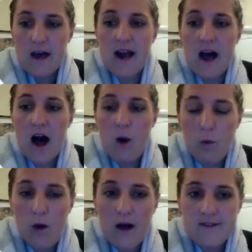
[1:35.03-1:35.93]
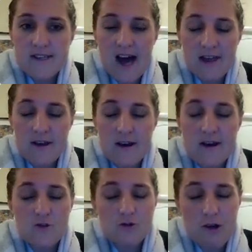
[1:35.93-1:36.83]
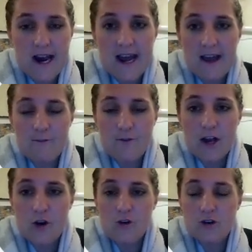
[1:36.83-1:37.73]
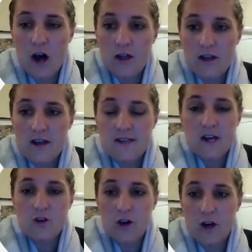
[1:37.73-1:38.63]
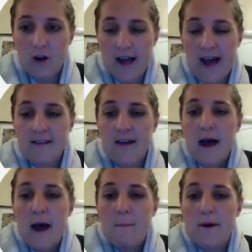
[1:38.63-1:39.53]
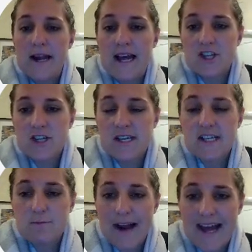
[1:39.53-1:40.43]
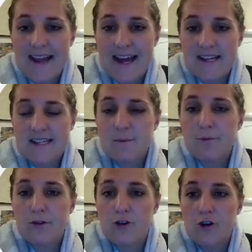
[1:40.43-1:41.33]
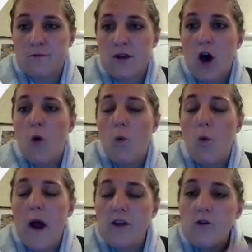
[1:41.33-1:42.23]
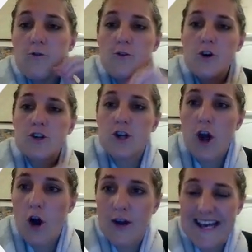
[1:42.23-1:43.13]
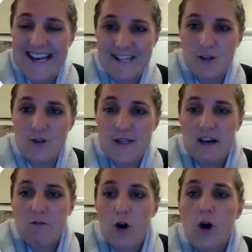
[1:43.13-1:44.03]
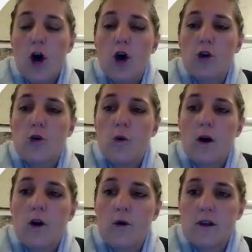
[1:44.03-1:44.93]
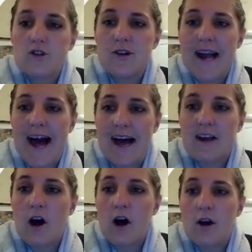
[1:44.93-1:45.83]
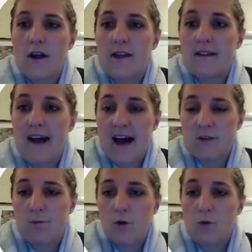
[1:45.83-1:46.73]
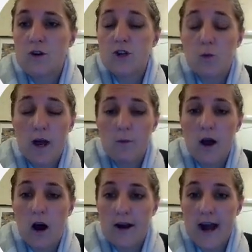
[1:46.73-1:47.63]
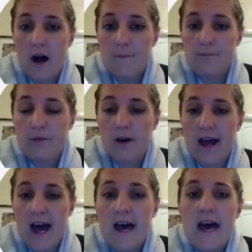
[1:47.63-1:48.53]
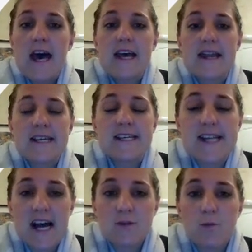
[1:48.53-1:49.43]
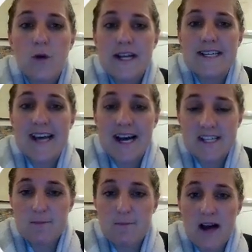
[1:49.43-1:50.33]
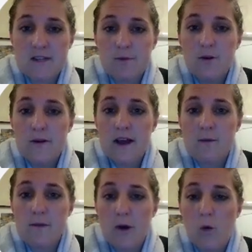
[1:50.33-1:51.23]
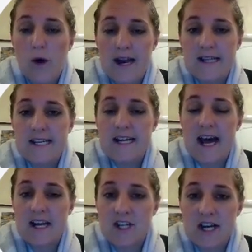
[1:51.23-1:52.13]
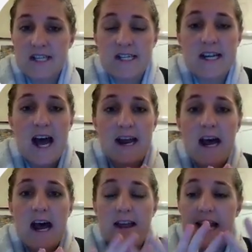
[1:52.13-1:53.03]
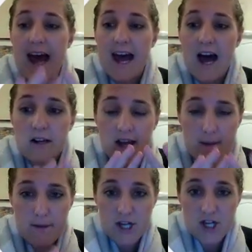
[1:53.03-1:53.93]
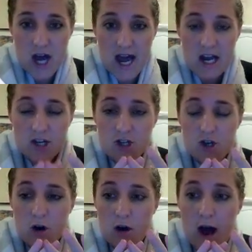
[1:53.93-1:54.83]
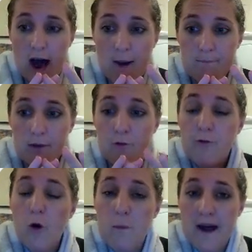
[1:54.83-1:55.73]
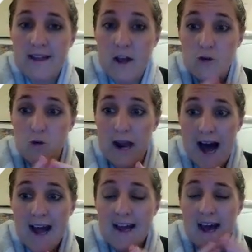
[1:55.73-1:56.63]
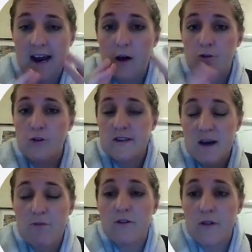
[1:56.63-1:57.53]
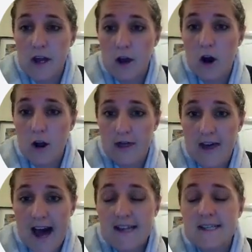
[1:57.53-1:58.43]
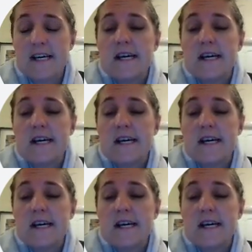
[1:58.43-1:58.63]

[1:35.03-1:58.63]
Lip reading: Now, I will have other training videos on this that you can look at, but let's just explain that in simple terms. When you first log into Xero, you are going to land on the dashboard, which is where we are now. Okay, this dashboard is customizable. It can be all edited and adjusted, and the layout can be changed to a format that you like, and I'll do a separate video on that.